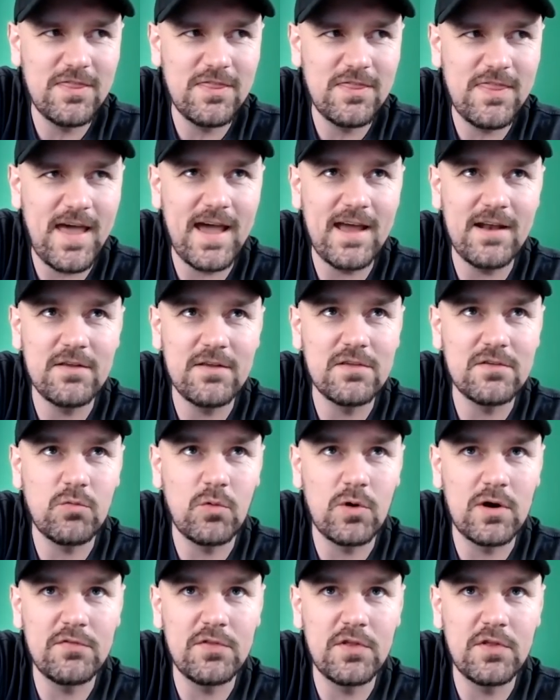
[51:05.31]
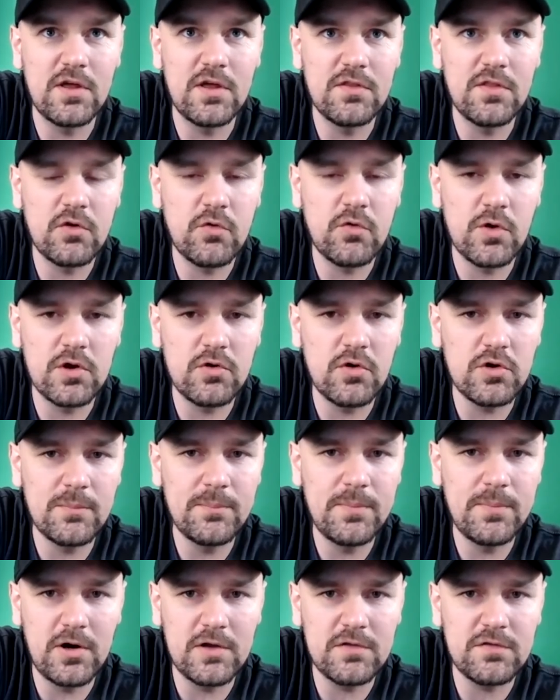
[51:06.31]
that is one of the, the critical
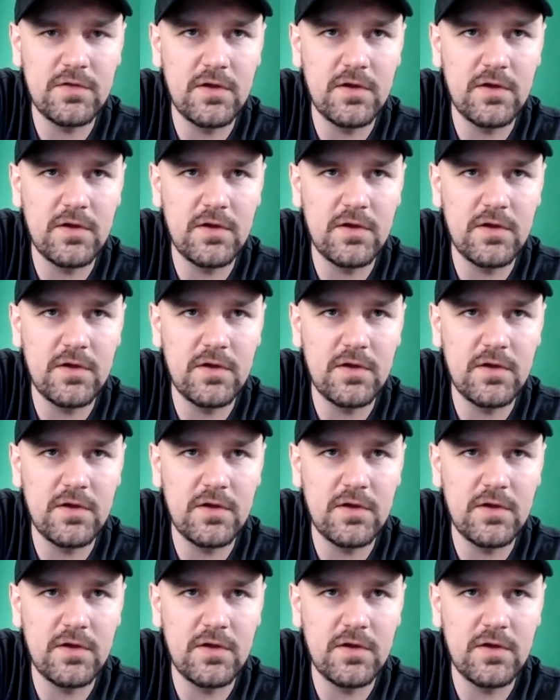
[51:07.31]
components